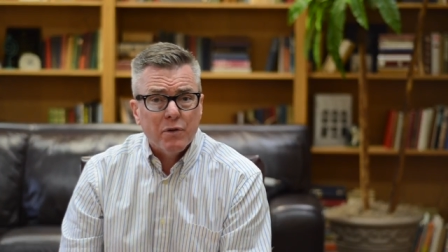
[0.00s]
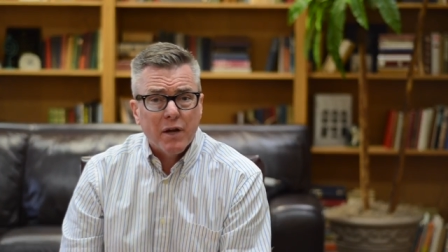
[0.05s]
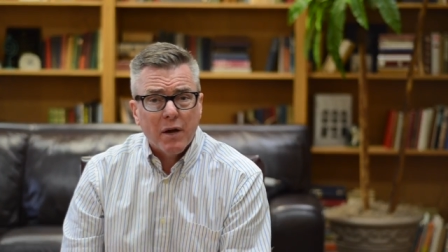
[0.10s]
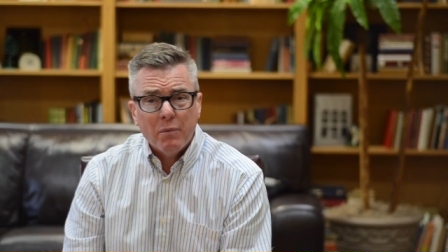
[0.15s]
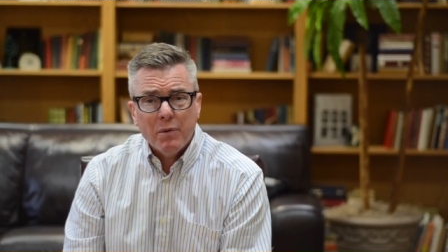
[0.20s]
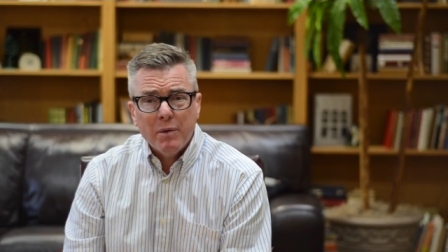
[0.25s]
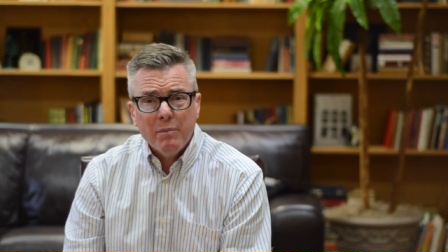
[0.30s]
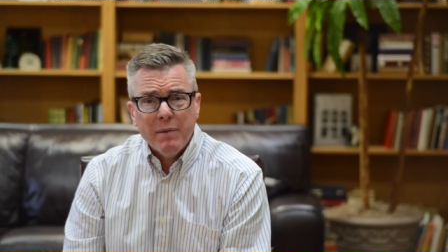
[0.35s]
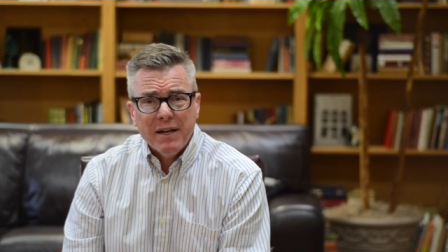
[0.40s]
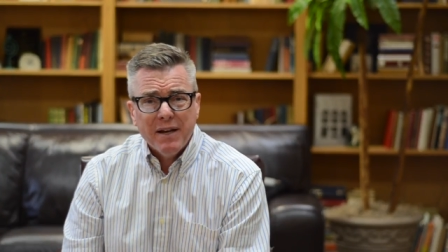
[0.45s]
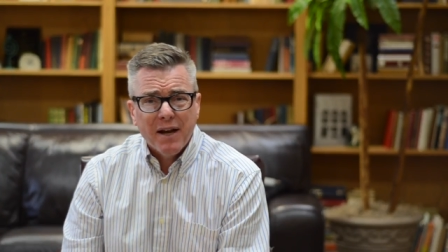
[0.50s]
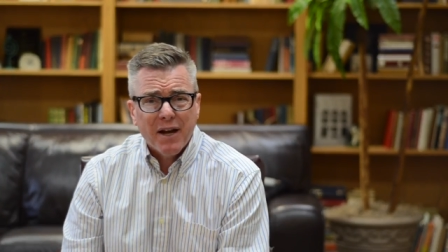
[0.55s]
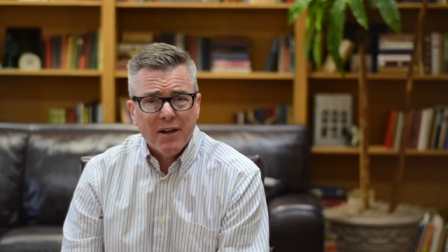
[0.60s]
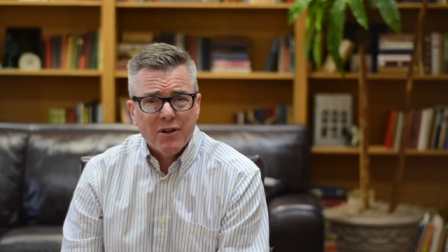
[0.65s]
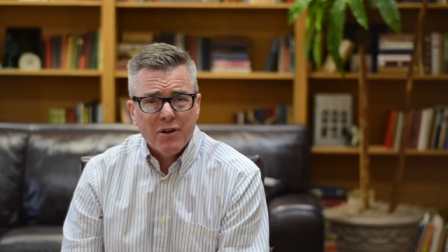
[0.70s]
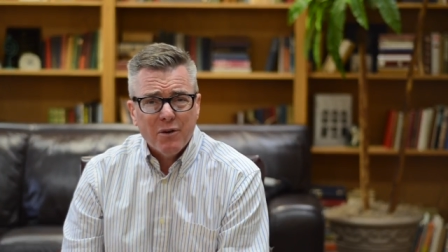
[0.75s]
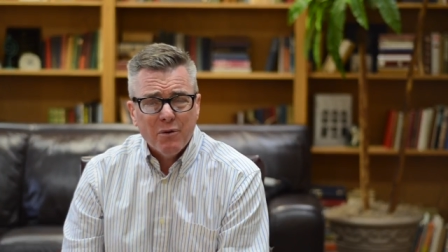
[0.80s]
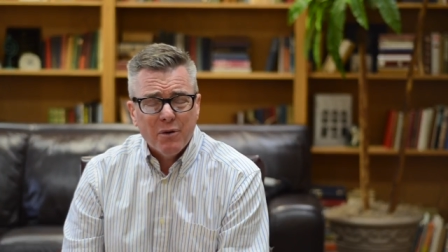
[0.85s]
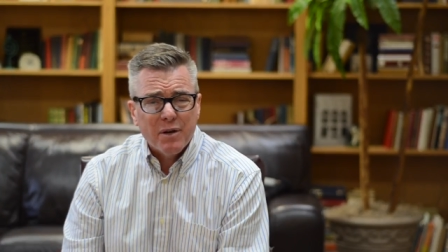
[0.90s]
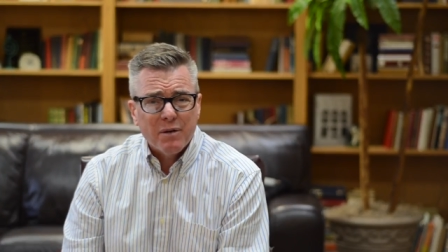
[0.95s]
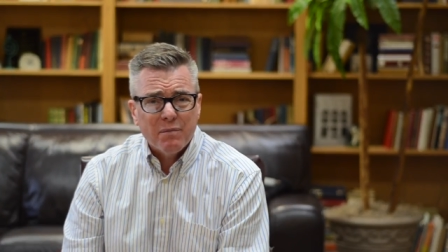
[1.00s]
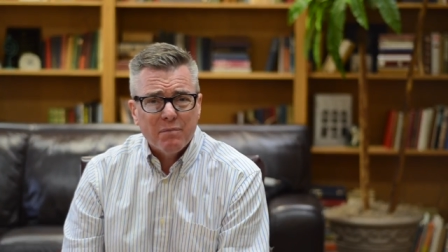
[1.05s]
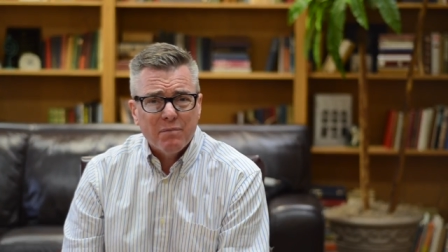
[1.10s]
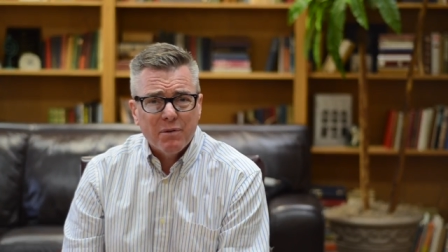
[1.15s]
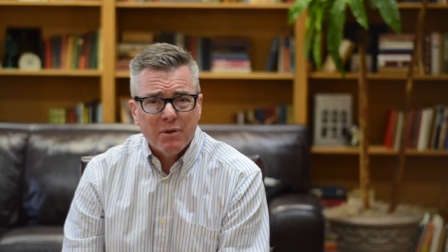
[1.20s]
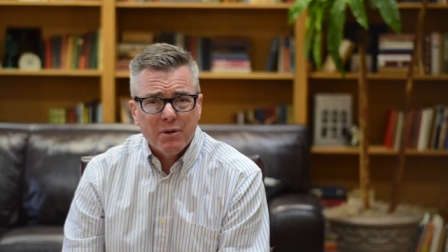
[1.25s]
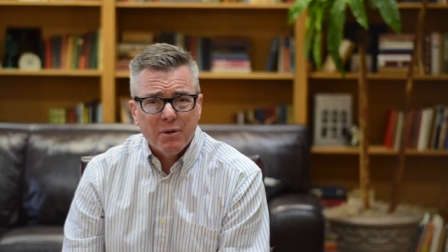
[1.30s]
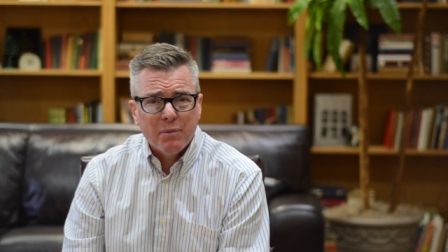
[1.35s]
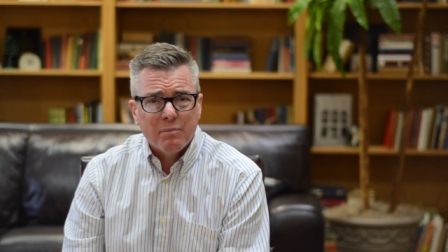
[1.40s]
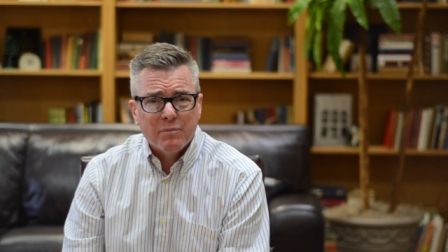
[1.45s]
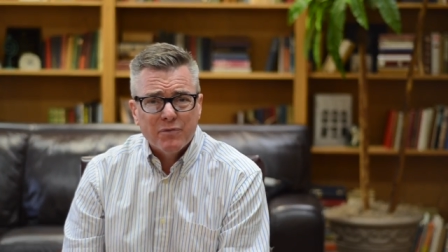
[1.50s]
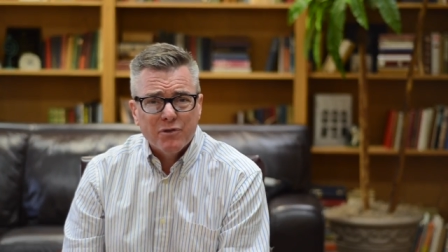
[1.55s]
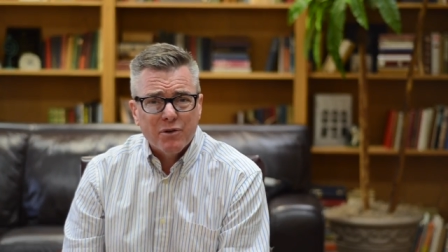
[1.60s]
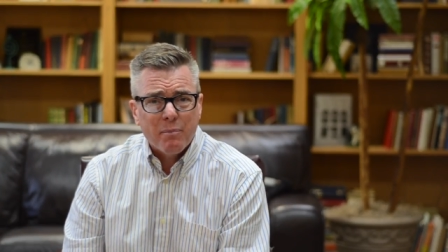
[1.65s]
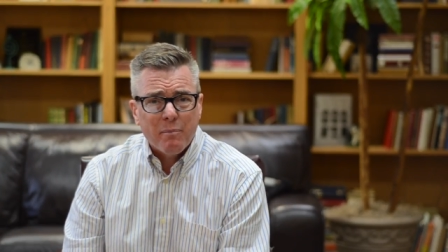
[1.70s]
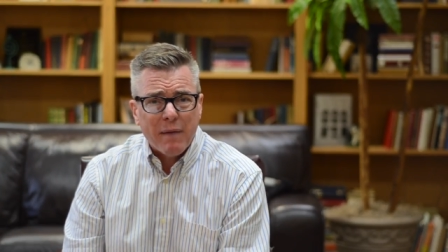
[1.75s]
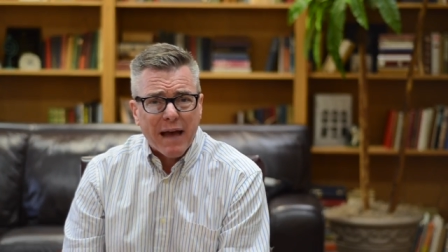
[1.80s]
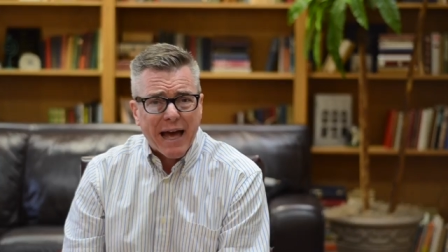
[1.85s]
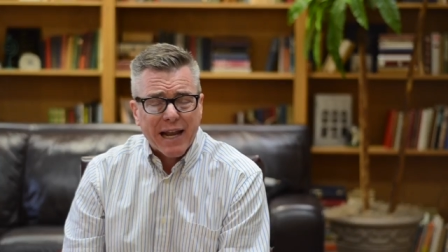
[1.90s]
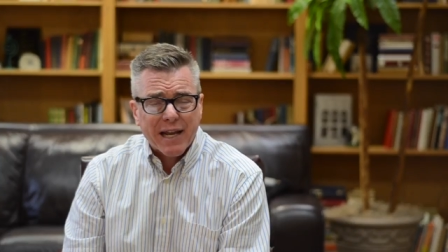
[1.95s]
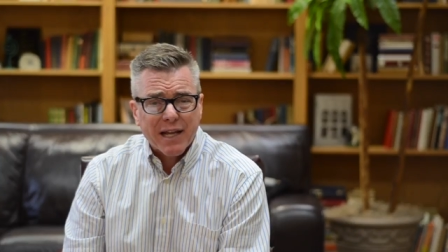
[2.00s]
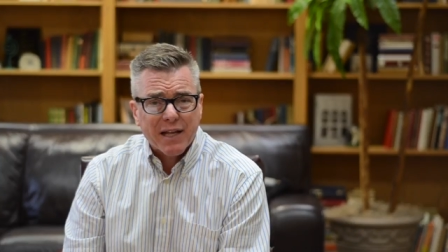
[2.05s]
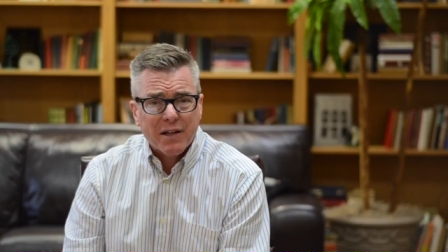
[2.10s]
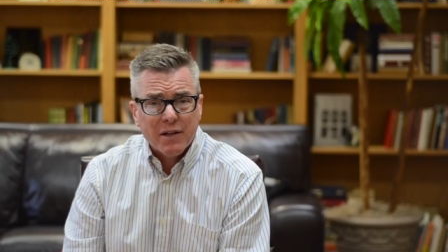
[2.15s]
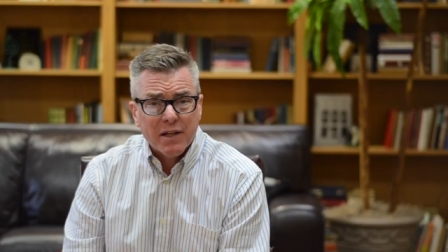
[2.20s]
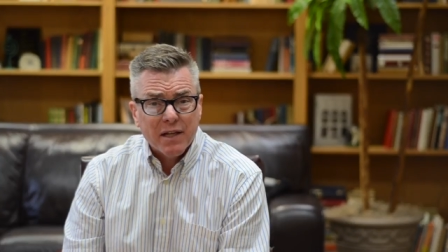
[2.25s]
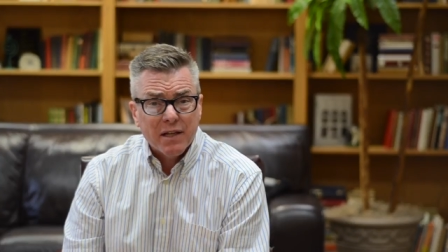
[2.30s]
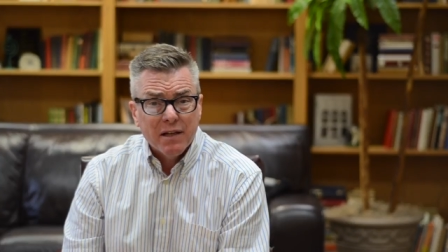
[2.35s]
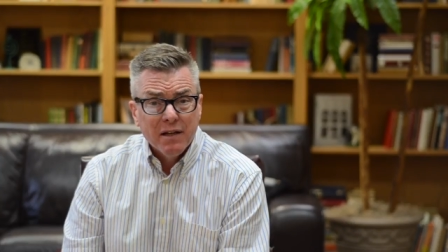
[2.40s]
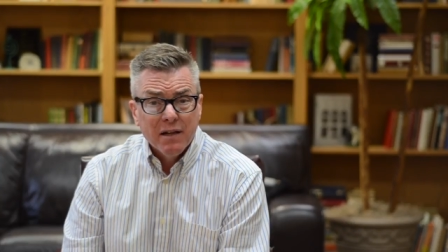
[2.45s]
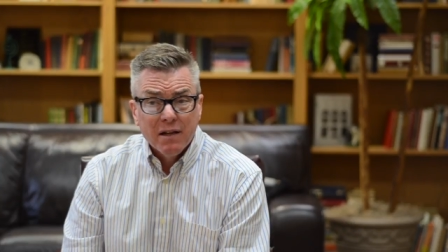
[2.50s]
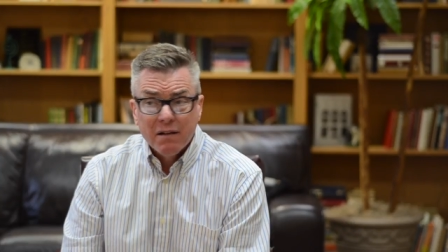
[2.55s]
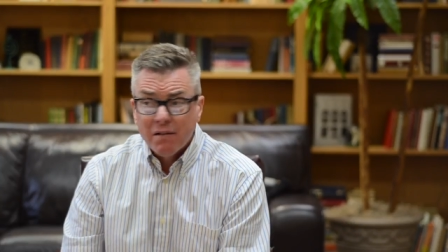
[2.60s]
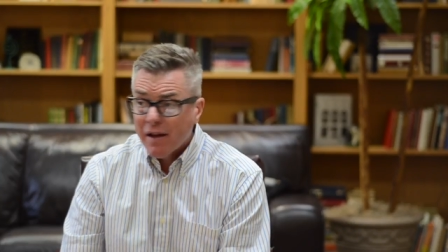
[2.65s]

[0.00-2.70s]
Now, we may not do it real dramatically,